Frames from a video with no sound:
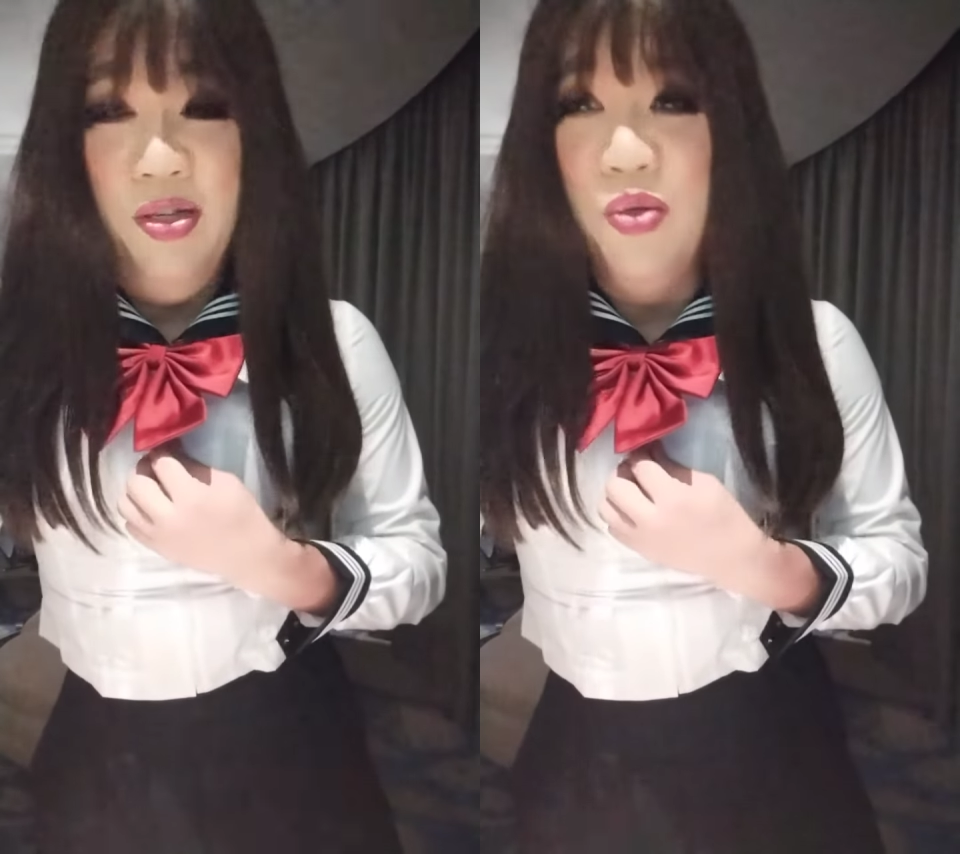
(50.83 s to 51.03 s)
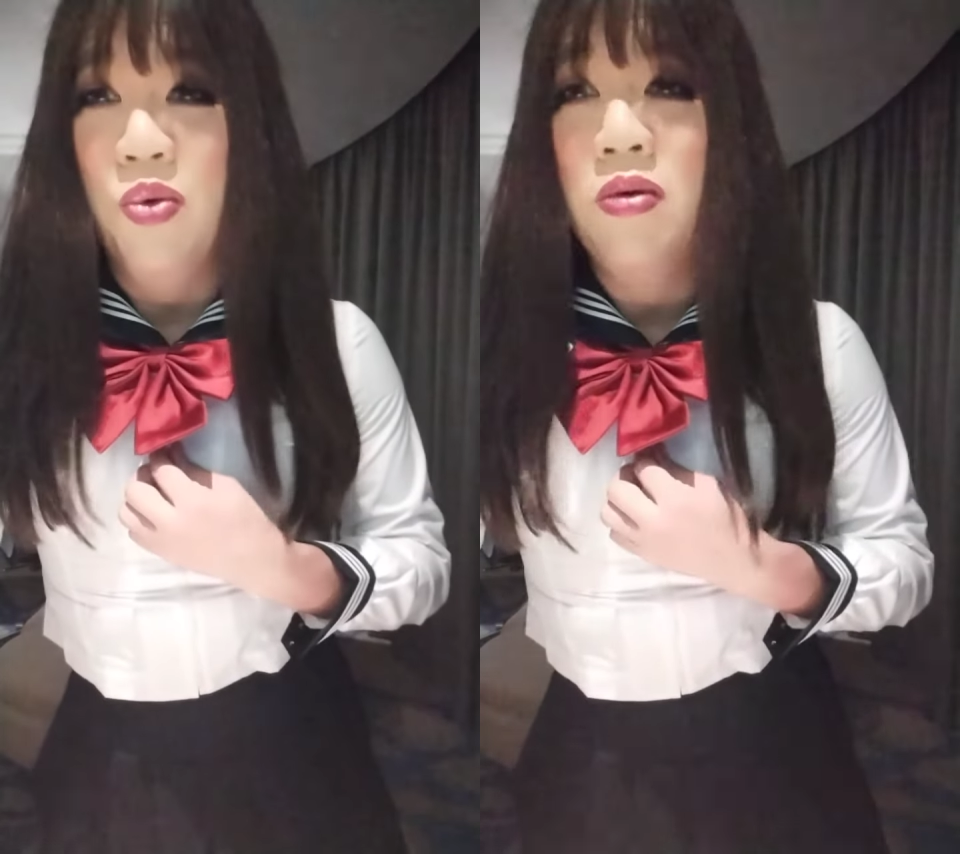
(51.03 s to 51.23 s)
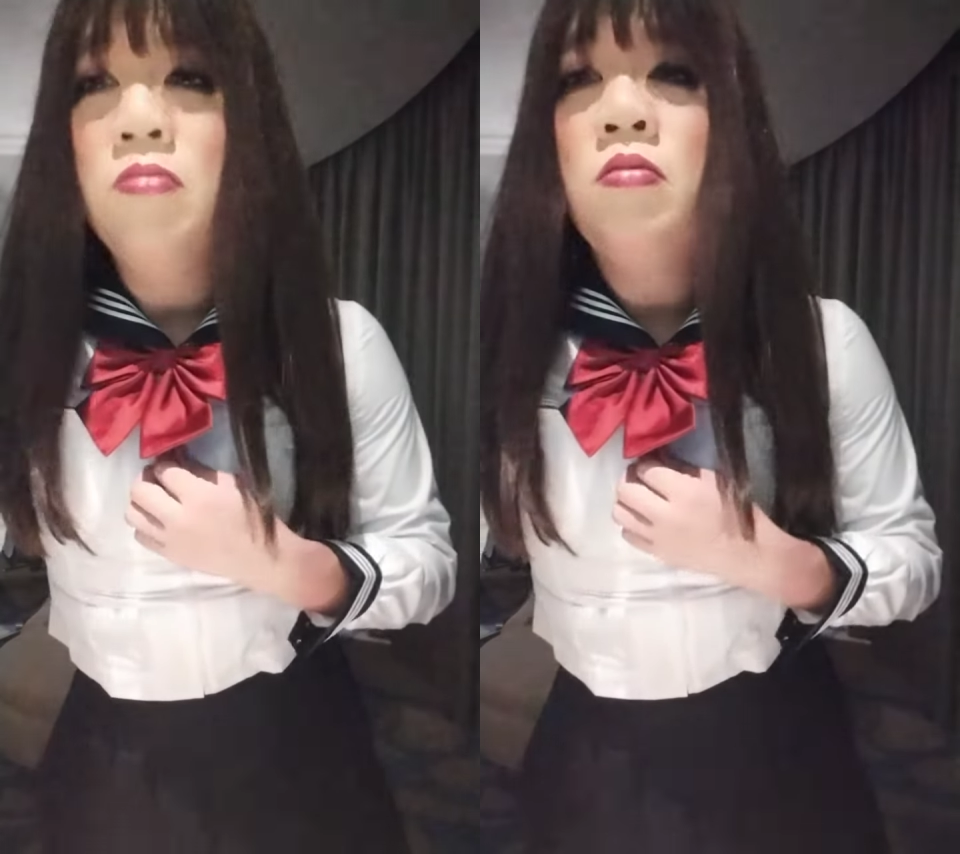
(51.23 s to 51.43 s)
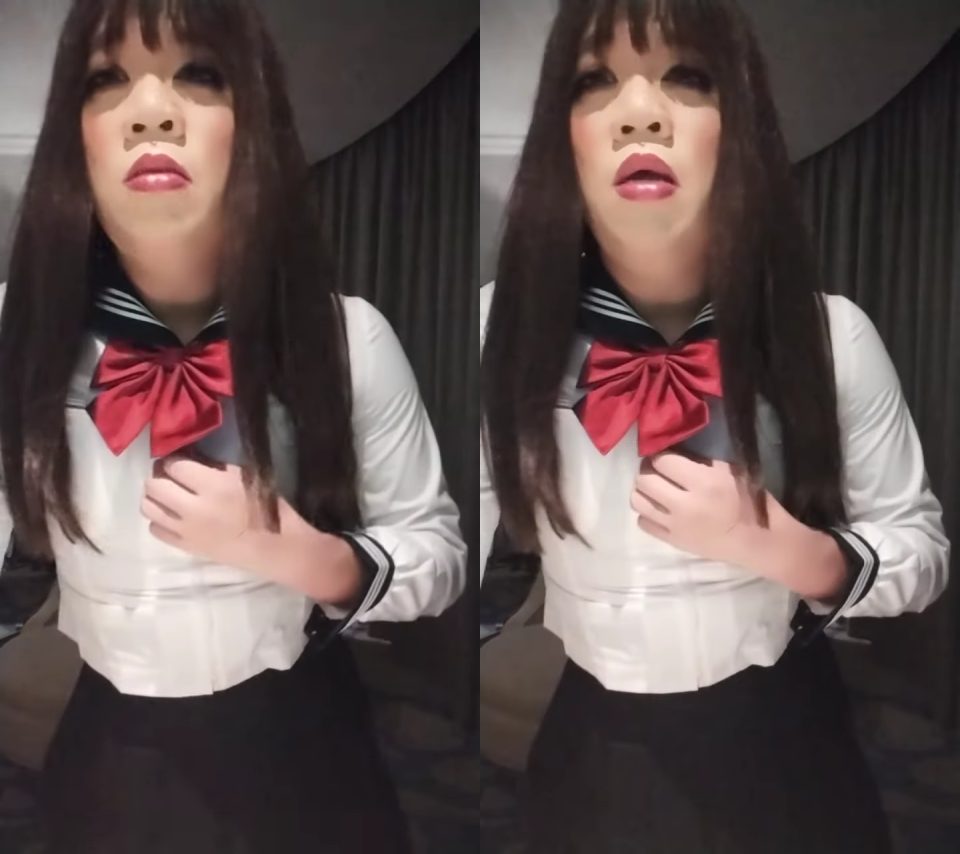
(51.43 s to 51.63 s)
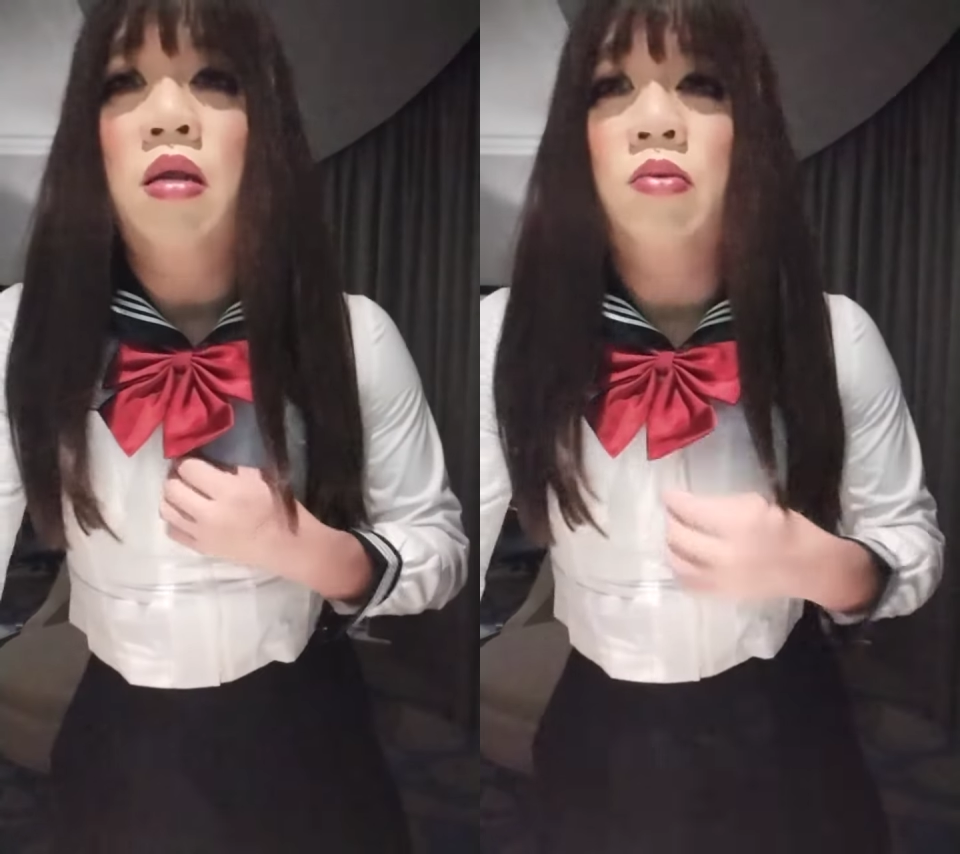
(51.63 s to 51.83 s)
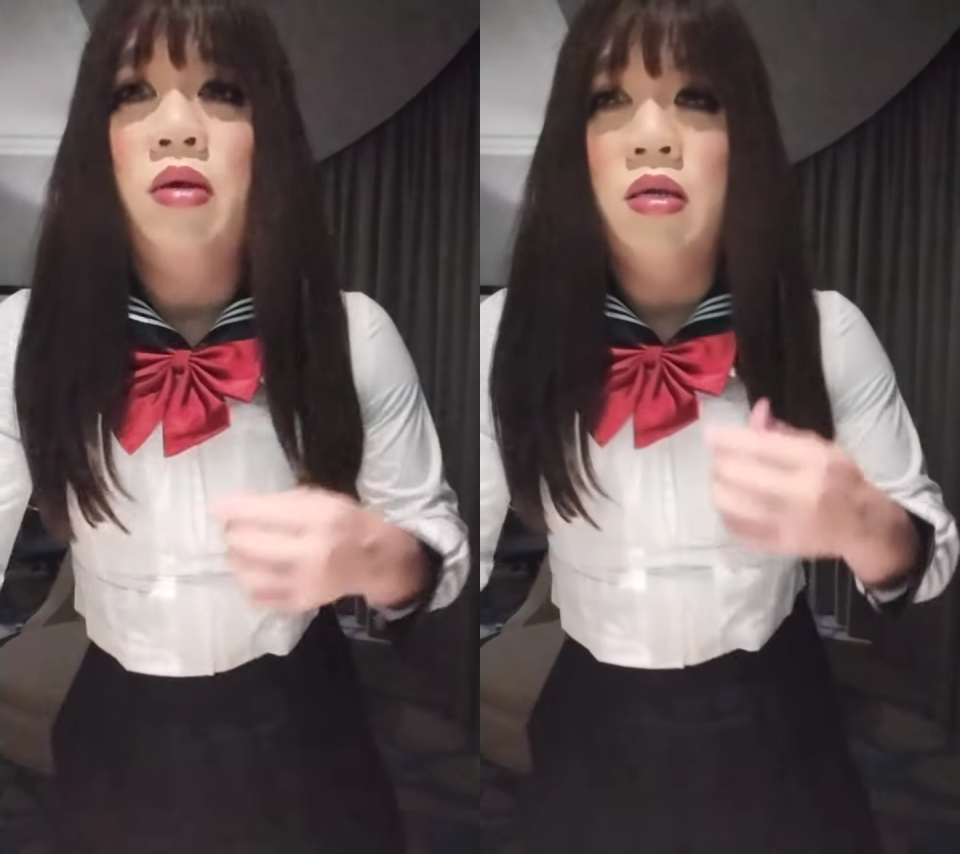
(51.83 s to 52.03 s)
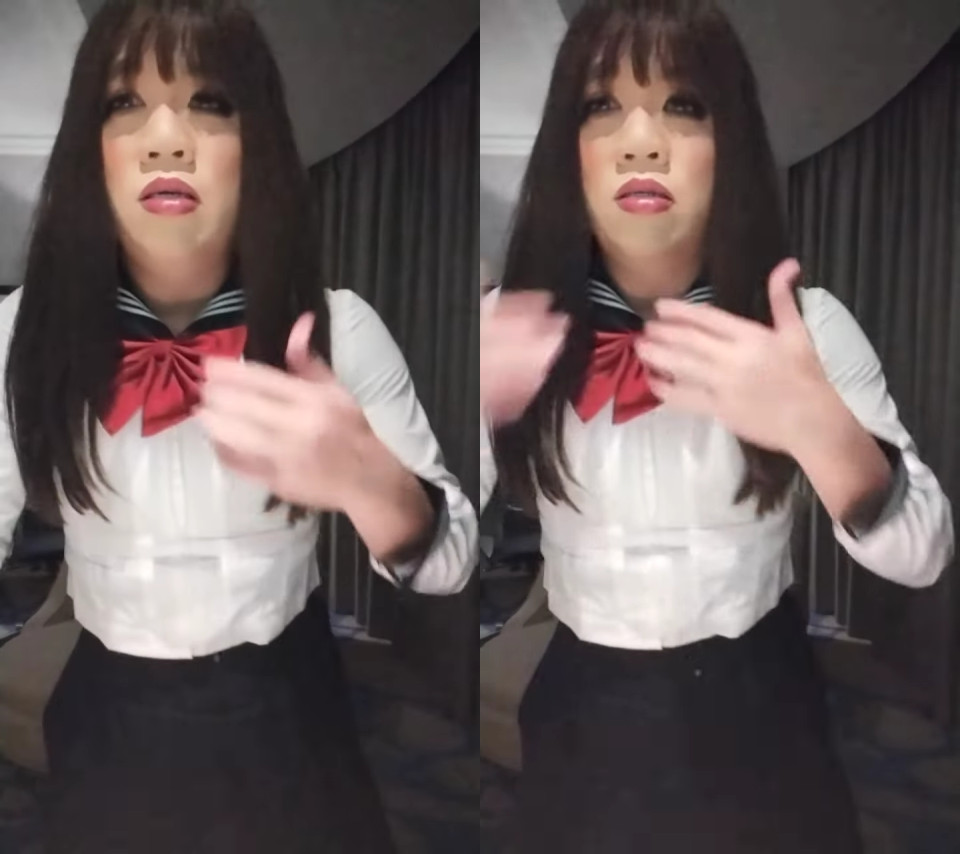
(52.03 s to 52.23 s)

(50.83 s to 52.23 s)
So anyway,